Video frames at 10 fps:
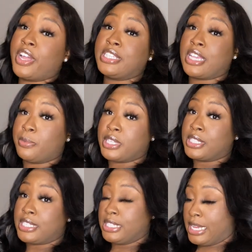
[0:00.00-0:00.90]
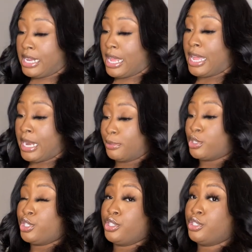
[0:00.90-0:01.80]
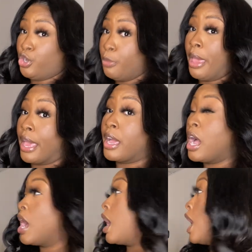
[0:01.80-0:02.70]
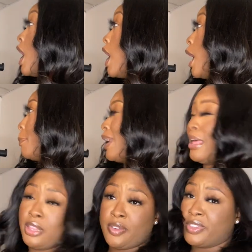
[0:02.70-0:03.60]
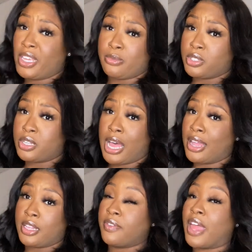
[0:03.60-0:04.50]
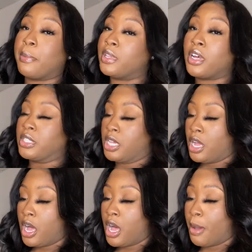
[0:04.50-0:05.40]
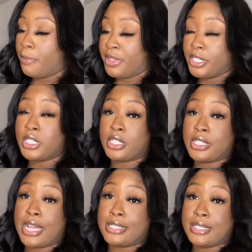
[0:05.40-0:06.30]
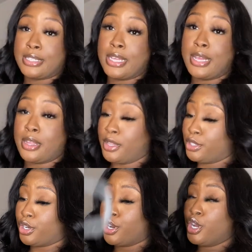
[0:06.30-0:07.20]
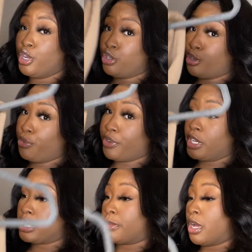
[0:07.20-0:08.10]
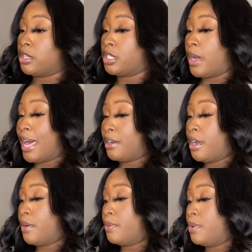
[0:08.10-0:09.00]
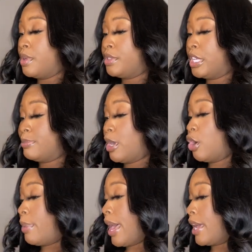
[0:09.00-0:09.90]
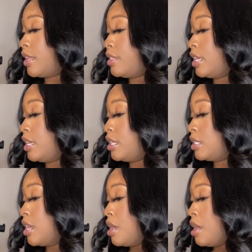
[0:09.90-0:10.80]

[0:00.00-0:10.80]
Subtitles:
gray set was a 16 and it was too big. But I loved it. I loved how it looked. But this is a size 16 and these are too freaking small. So I don't know. These may go back. These